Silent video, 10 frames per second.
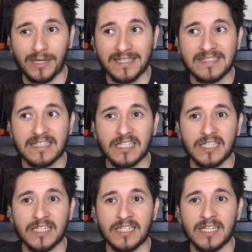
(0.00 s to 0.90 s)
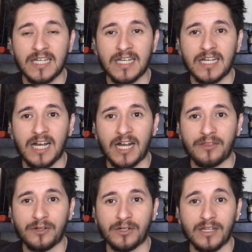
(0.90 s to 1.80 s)
basically
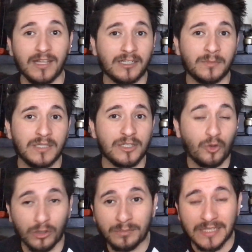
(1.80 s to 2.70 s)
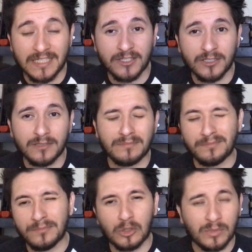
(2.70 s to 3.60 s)
either Electabuzz or Pincer,
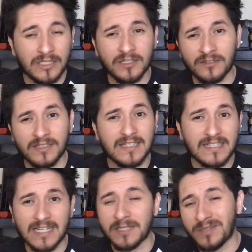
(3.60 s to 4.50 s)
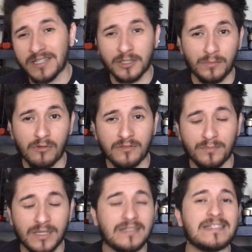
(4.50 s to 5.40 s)
more Pincer in this case because they're both
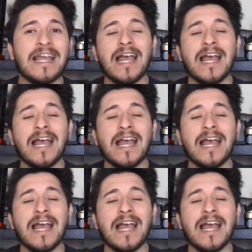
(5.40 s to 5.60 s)
bugs.